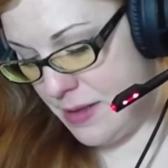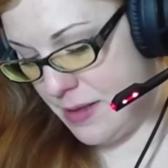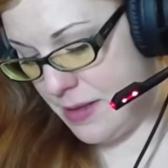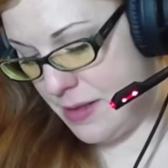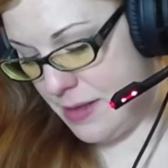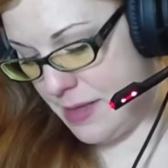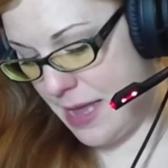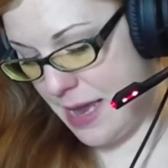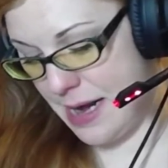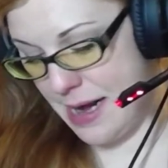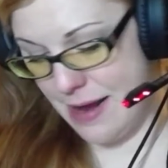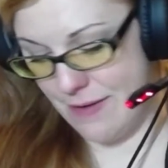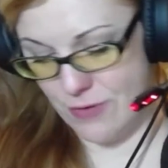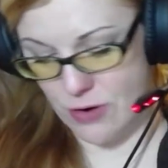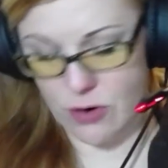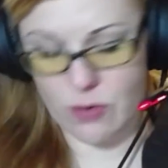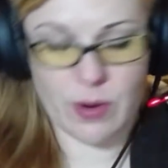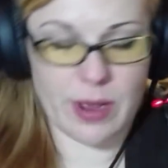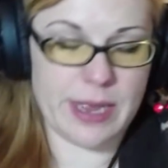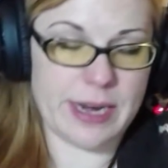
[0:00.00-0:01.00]
They
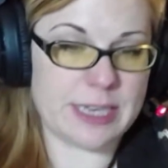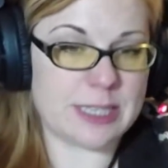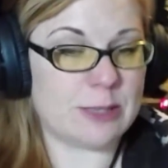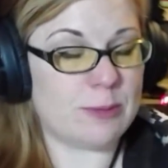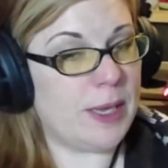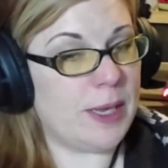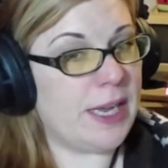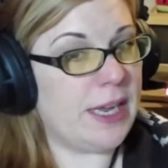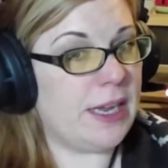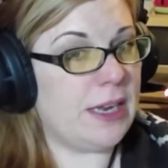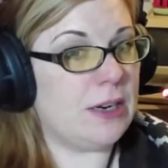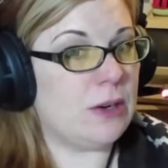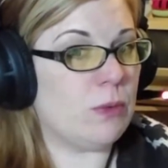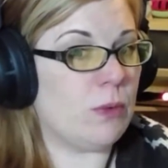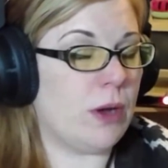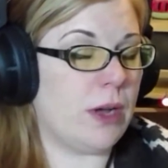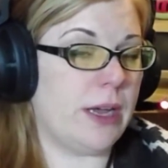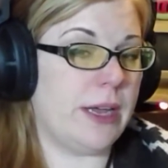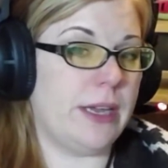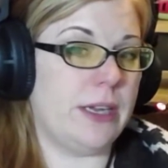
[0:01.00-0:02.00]
never quite explained
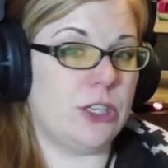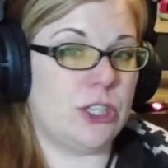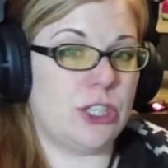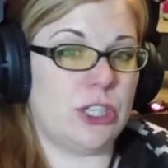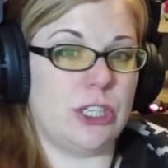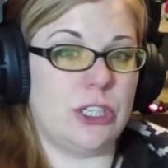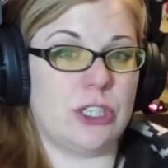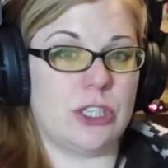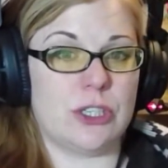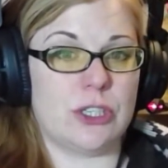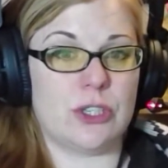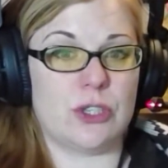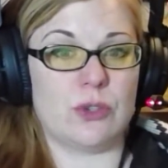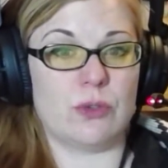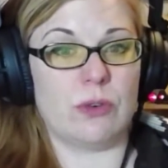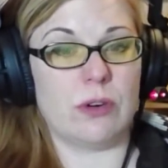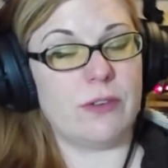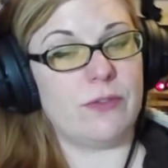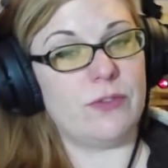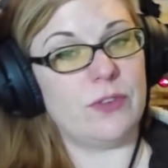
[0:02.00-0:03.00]
why she just
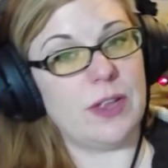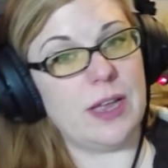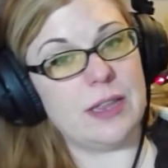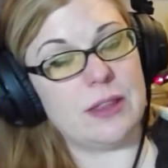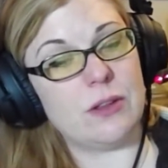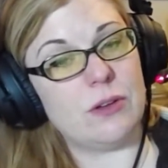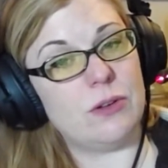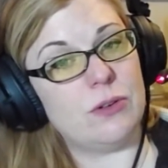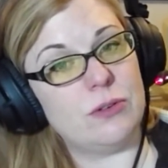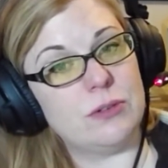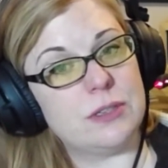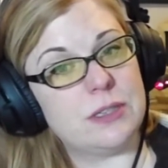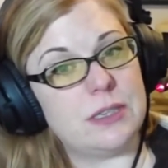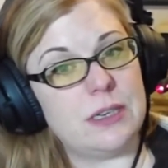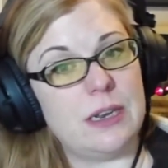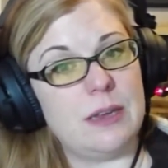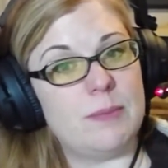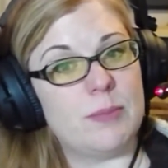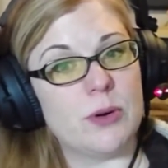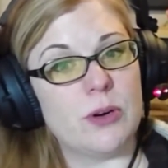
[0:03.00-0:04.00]
sort of let the whole
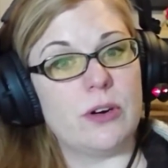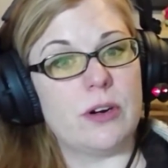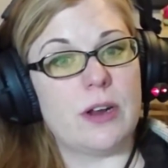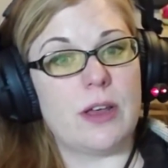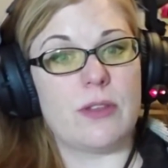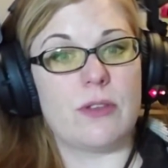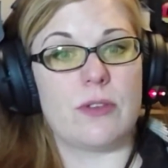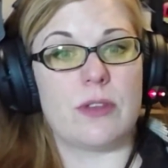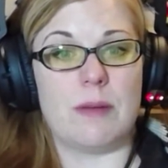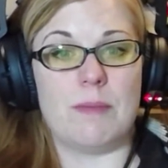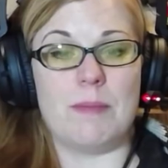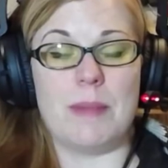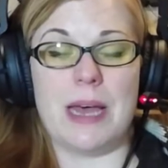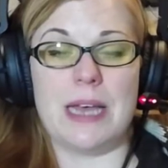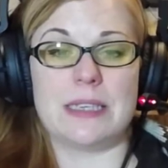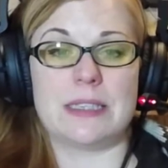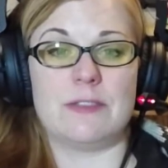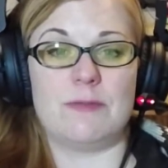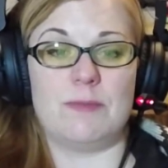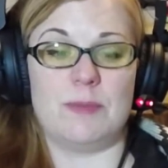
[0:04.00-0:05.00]
city burn, other than a
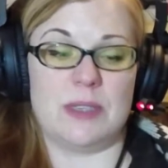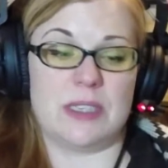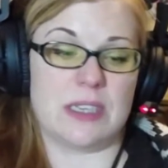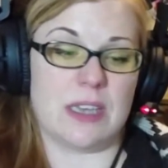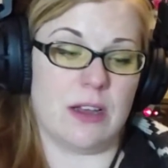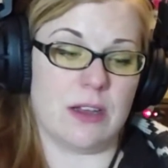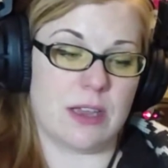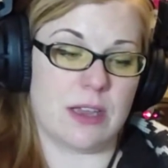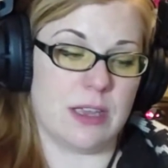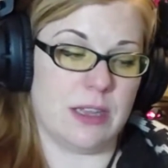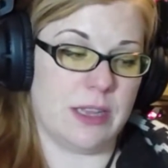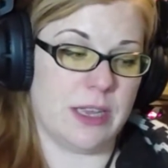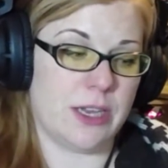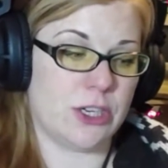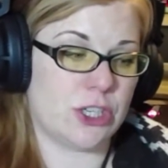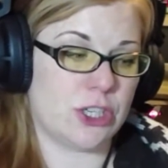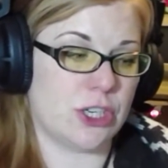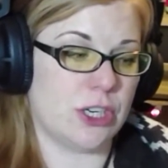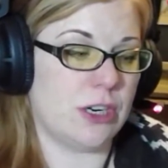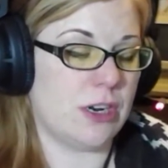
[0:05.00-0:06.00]
massive
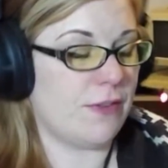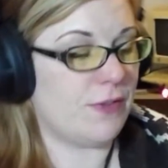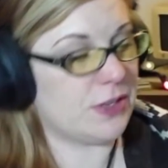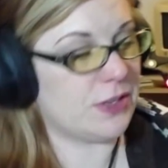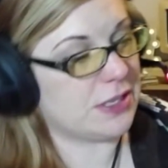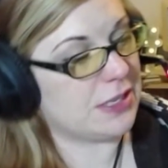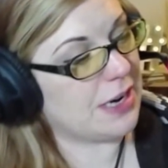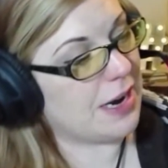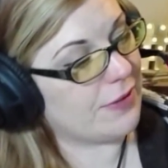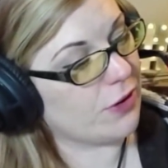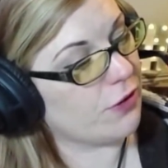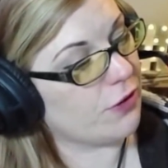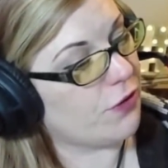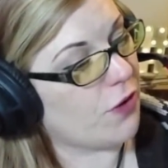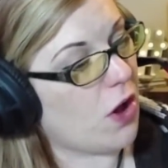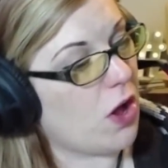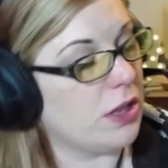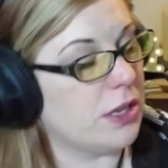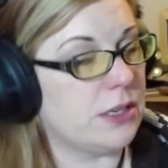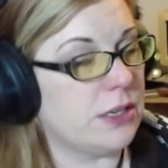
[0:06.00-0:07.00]
miscalculation of it's never
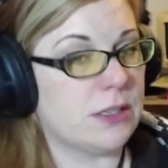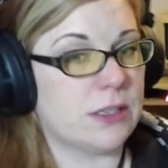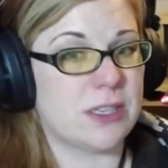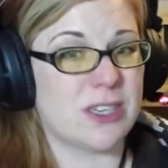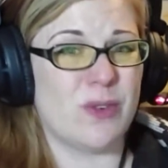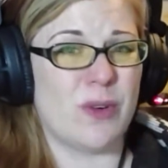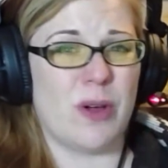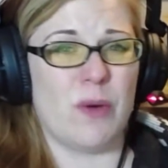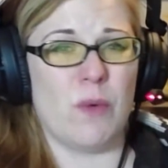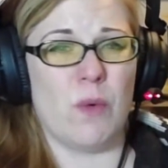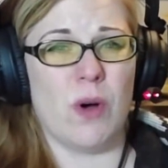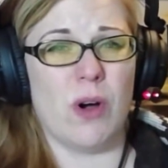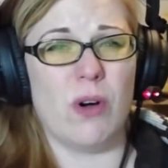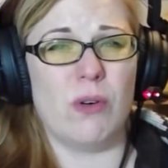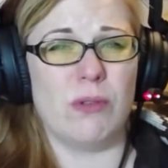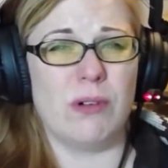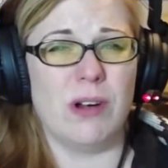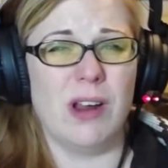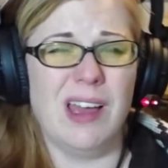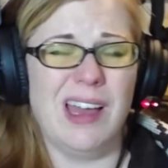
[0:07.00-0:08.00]
fallen, so it
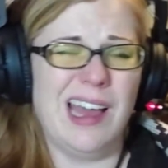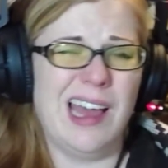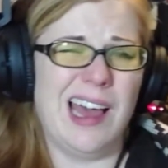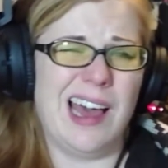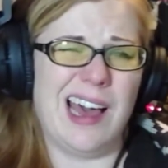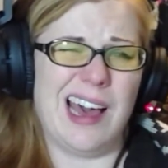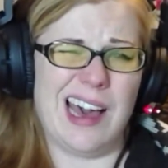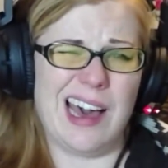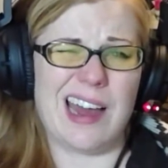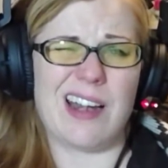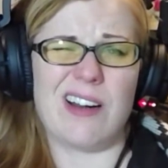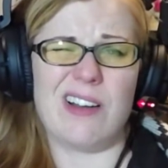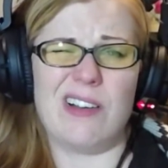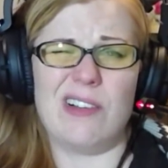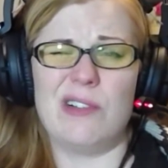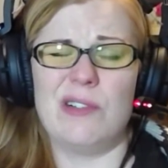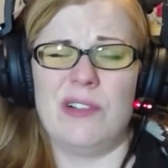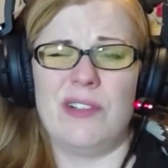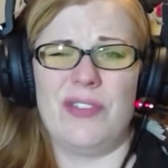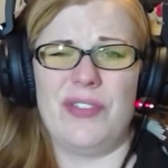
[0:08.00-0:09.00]
won't. I don't
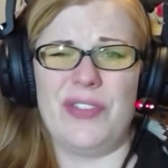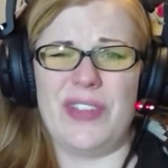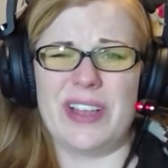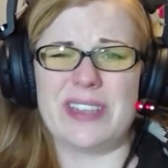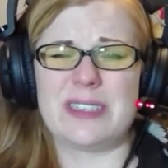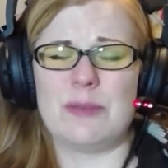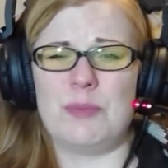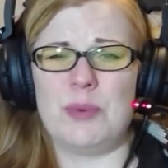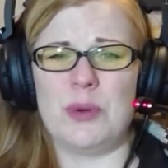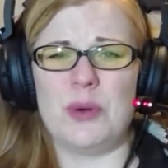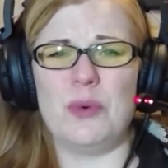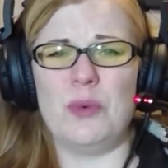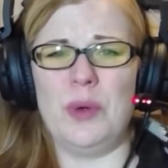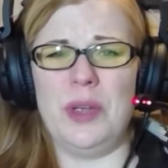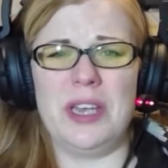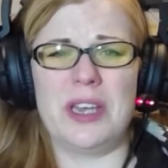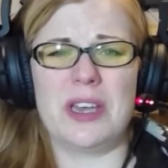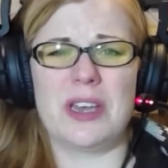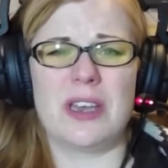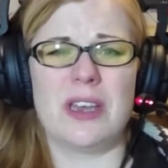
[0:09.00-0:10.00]
know. That's a bit
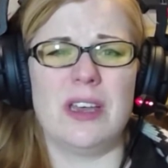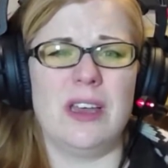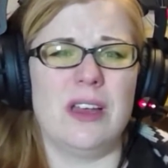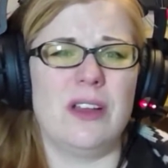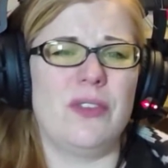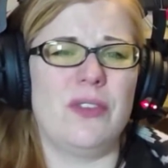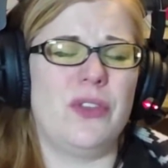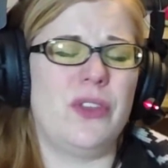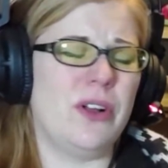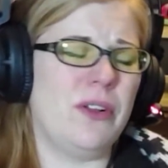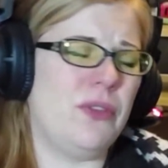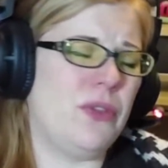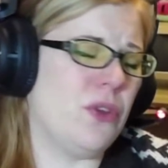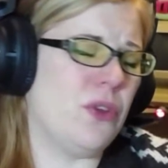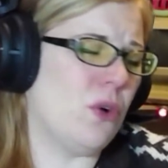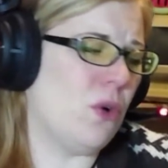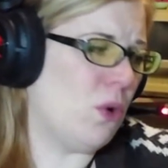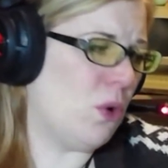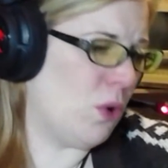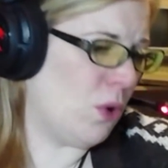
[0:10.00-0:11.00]
weak. The
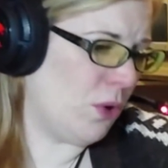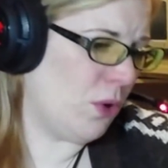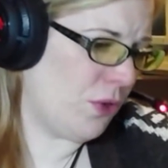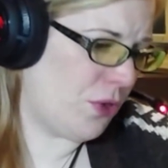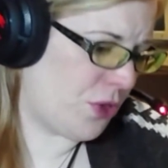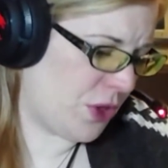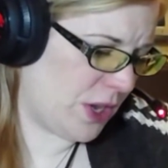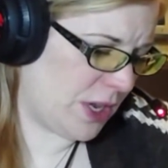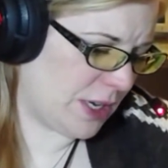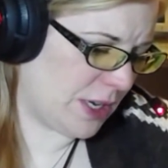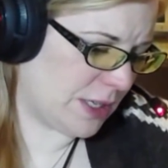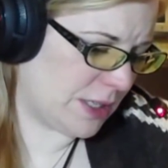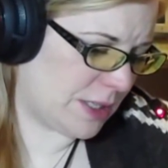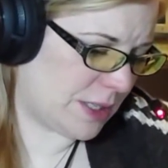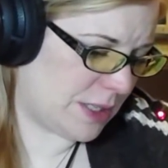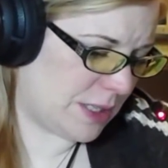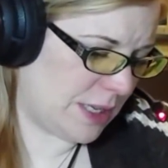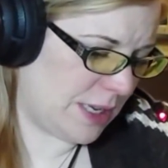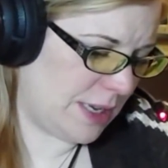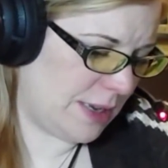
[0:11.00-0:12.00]
whole thing
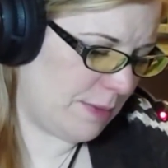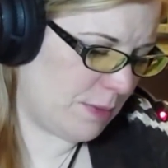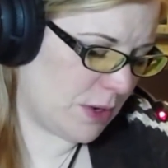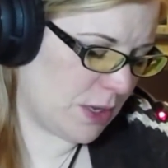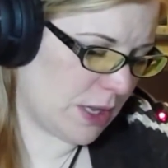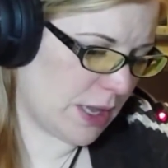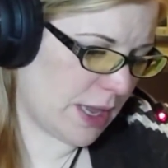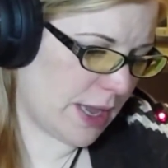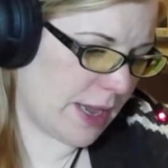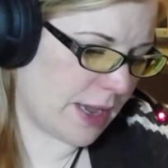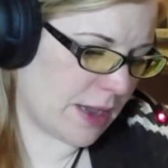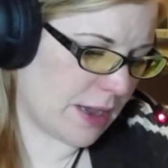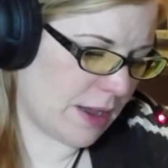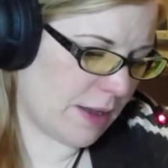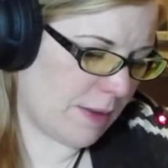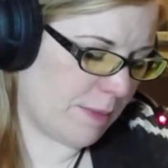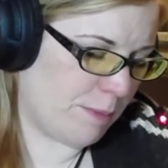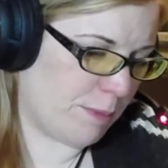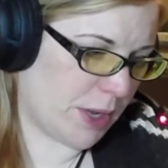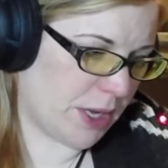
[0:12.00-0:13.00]
seemed like
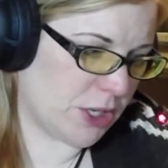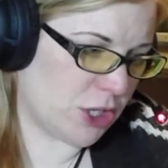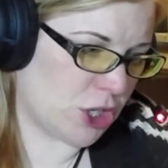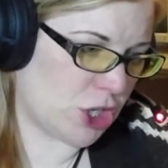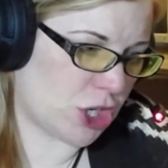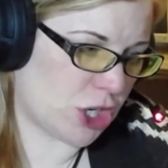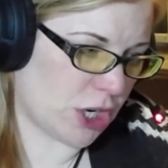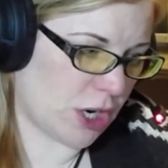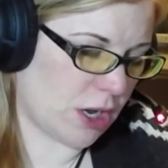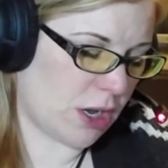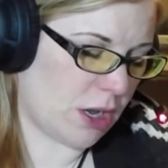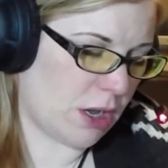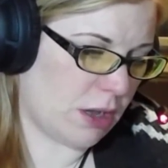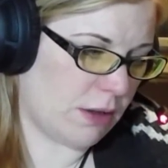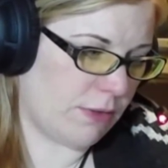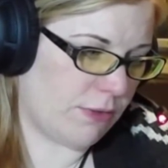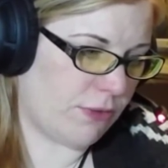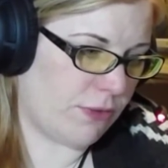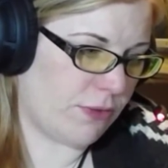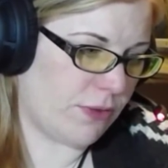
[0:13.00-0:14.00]
a bunch
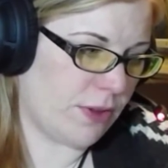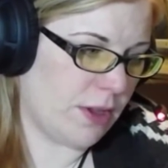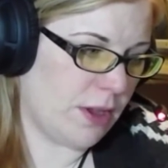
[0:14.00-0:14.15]
of